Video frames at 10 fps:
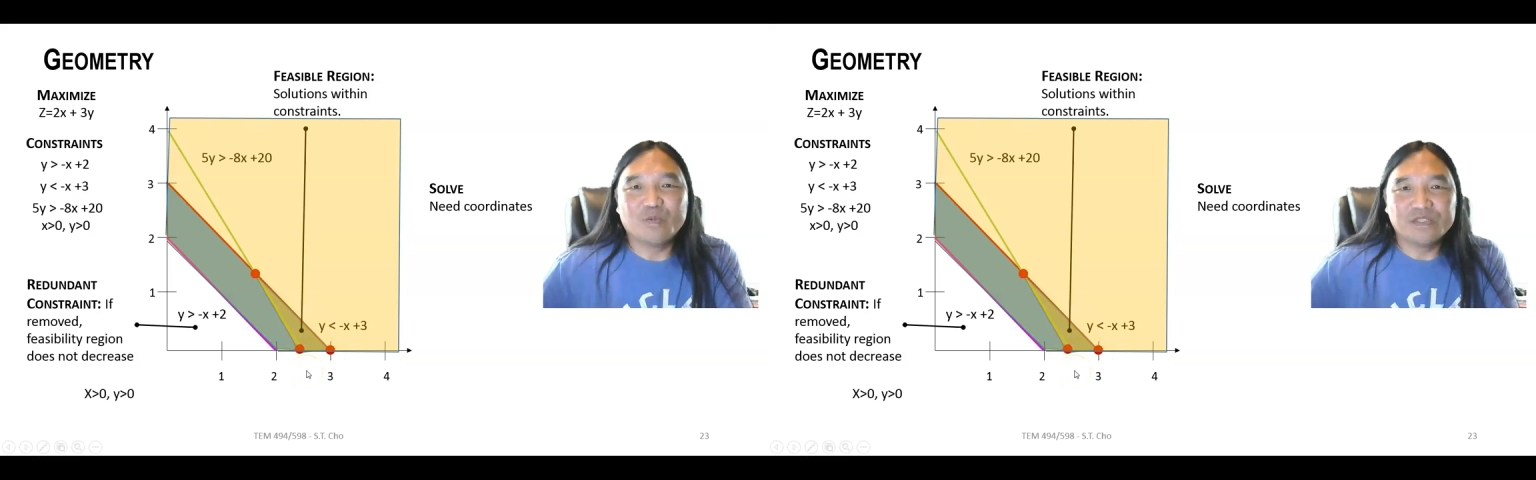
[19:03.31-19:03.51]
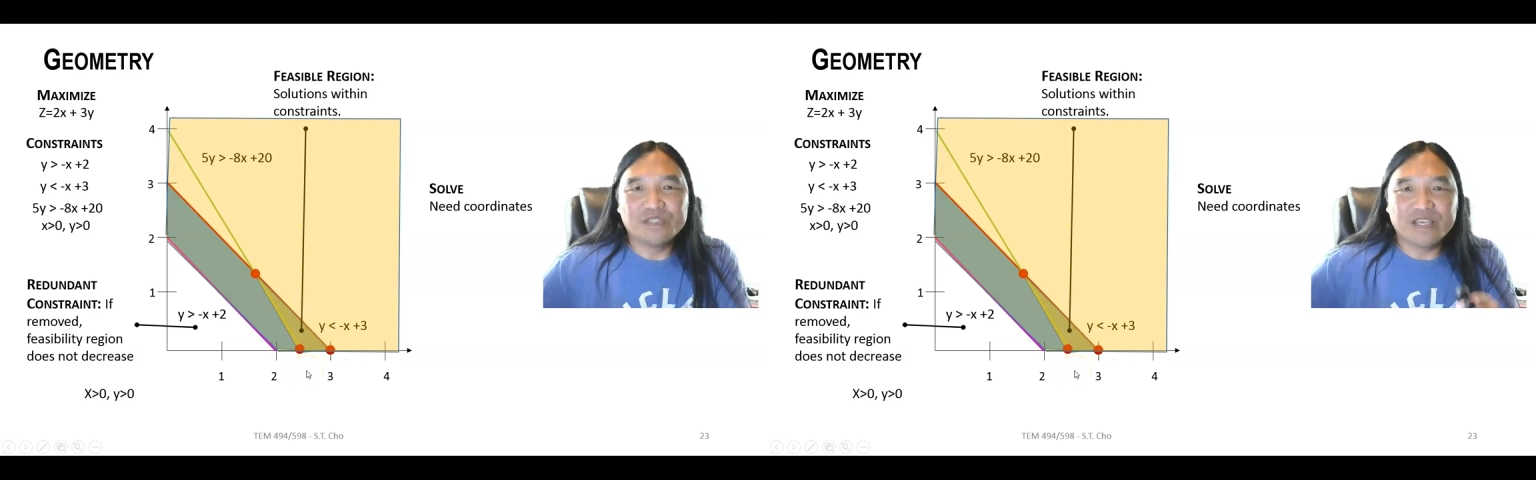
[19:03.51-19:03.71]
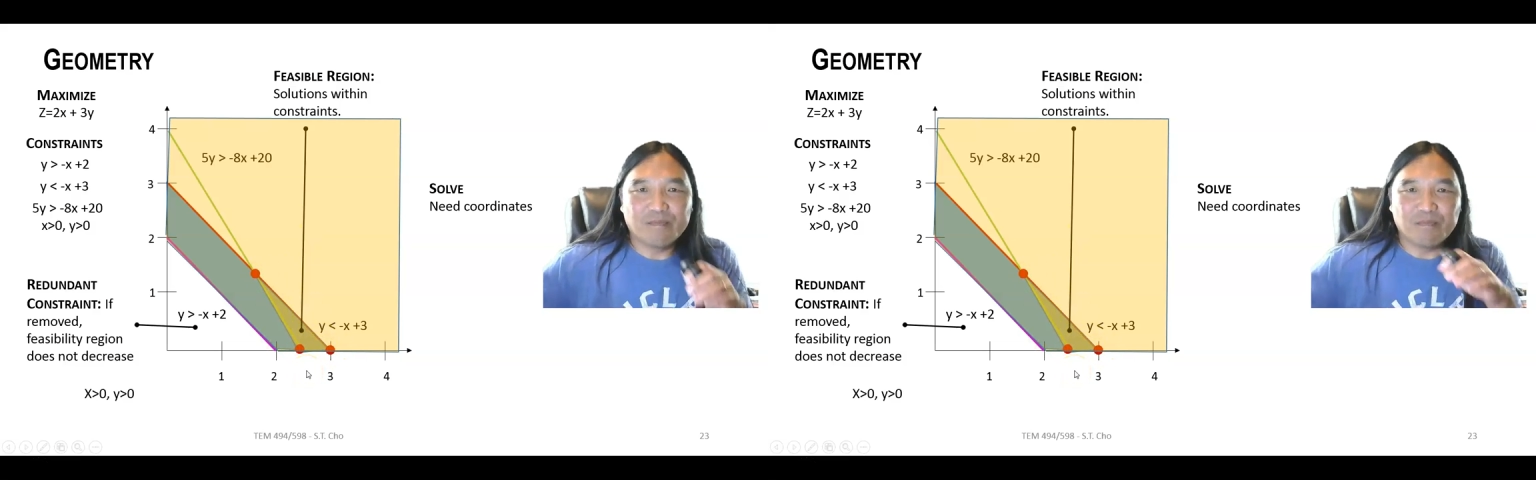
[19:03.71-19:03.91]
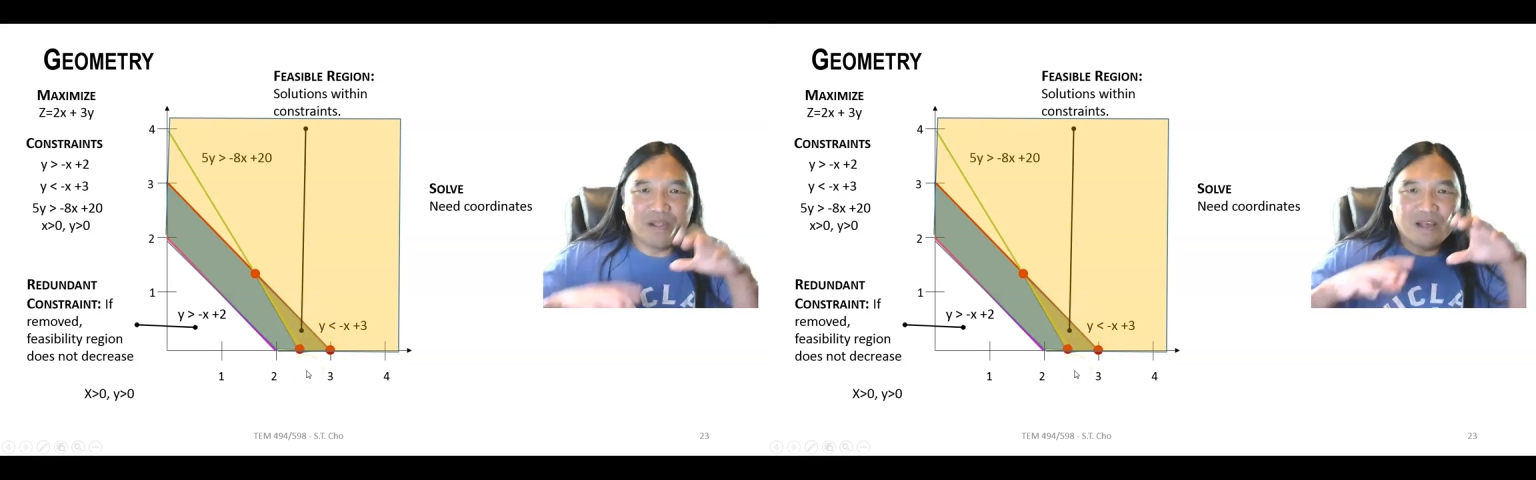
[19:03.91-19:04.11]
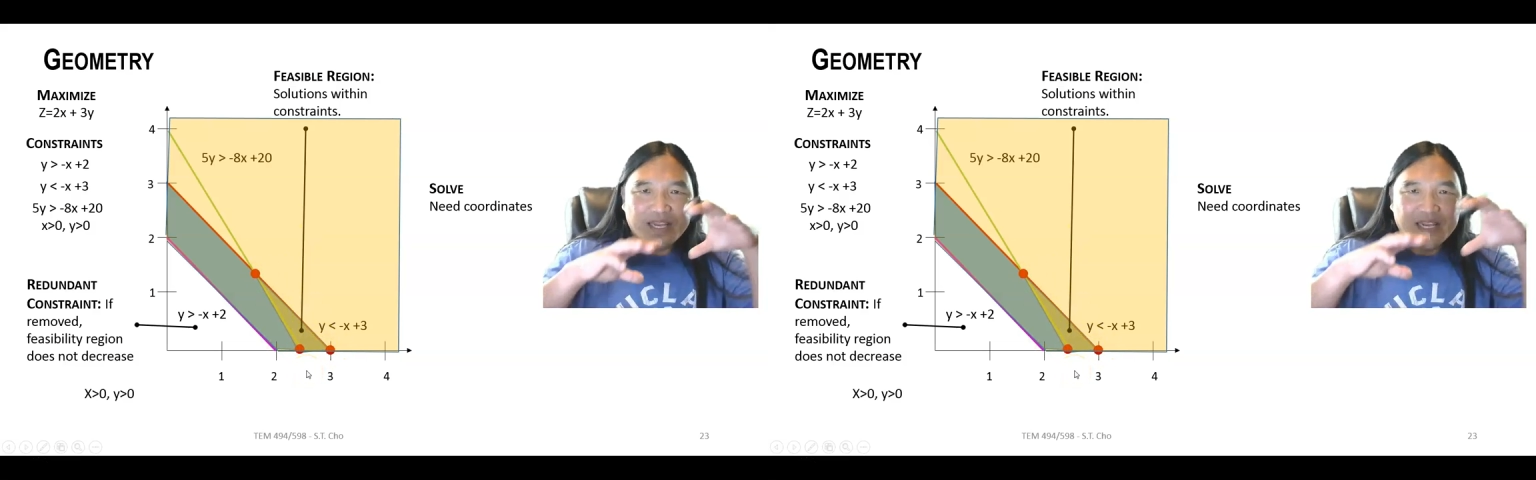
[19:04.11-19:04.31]
once I
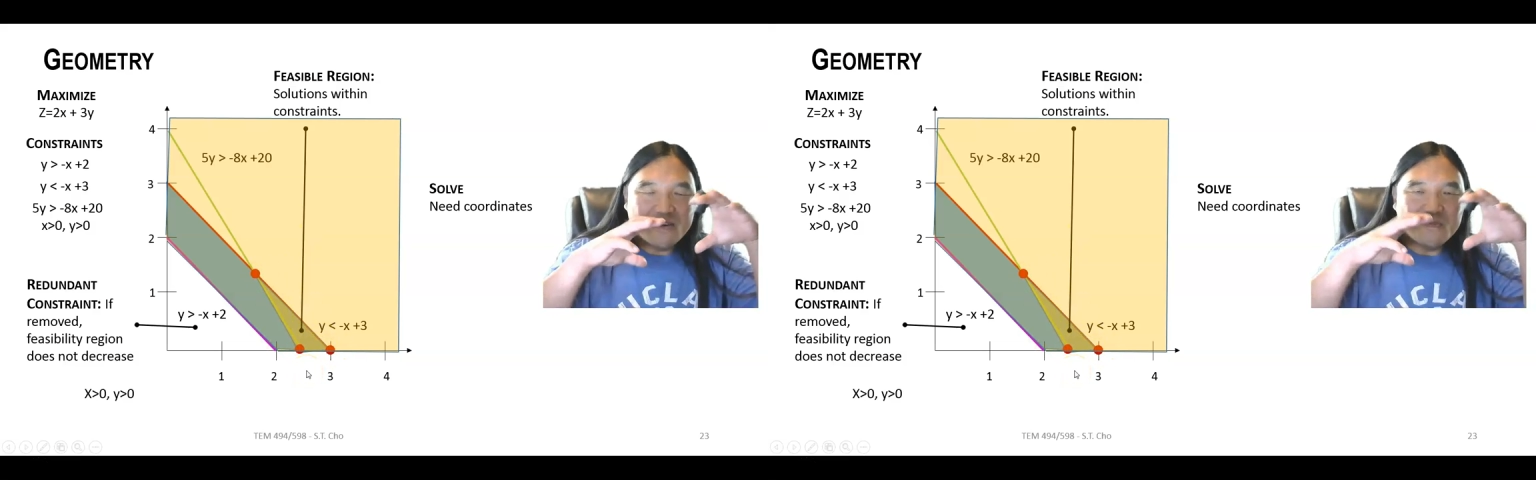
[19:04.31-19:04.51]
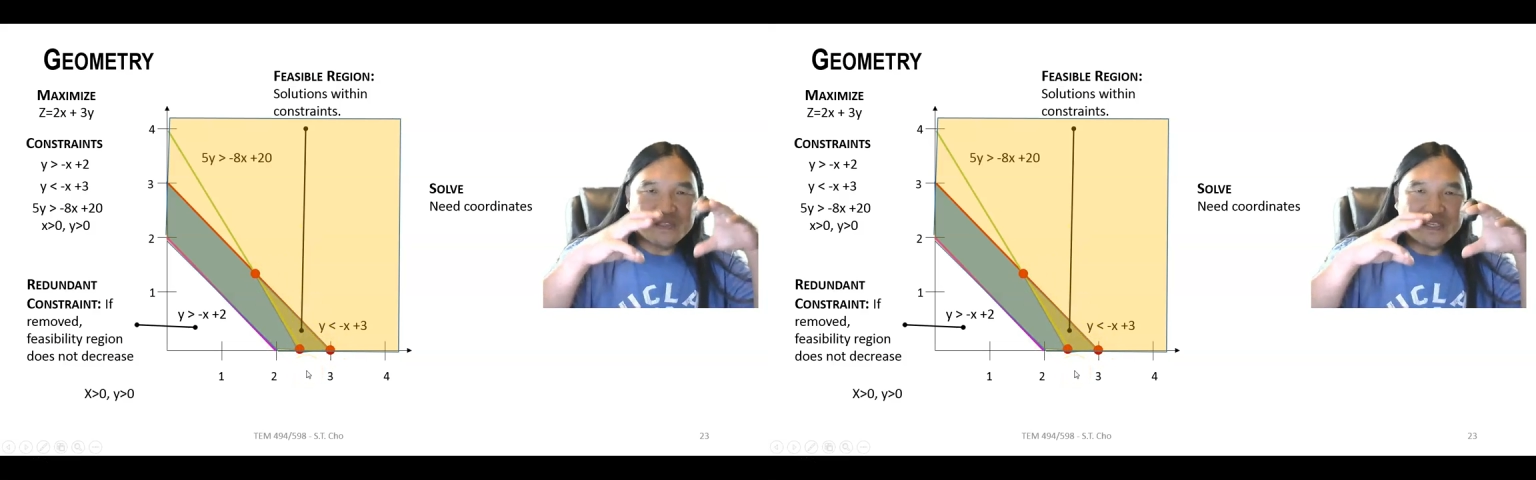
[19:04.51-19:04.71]
plot out what the